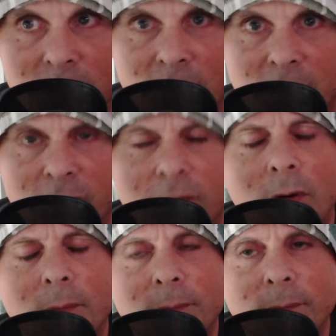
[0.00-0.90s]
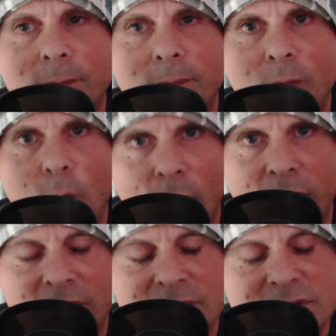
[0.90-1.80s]
from
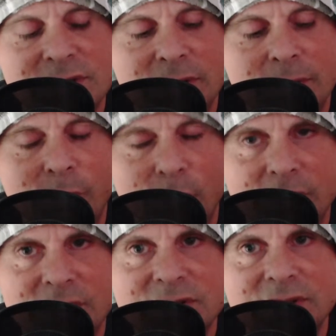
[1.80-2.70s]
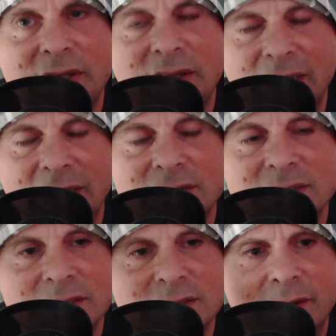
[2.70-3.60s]
authors and the books and the things.
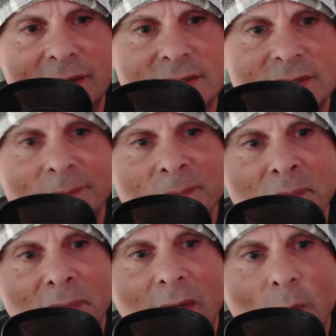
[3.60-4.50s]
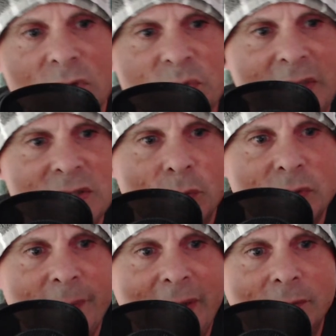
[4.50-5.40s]
It's nice. What's been talked
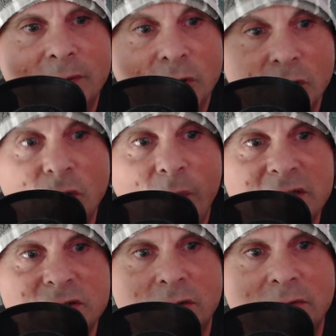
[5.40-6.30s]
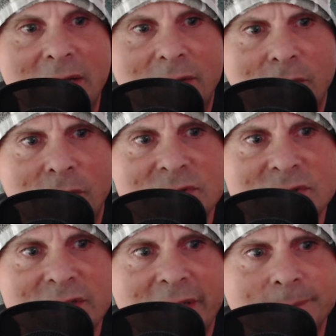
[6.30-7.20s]
about? Good question, Wrath of
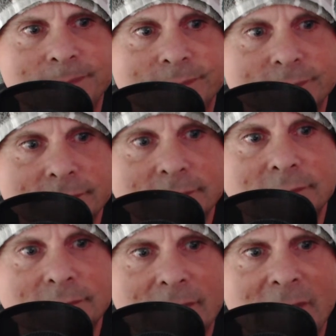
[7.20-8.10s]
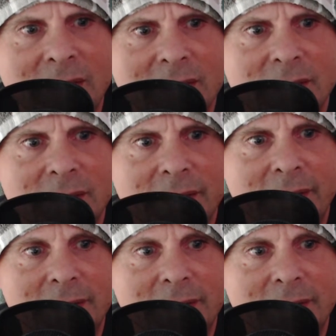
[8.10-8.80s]
Constantine. Yeah.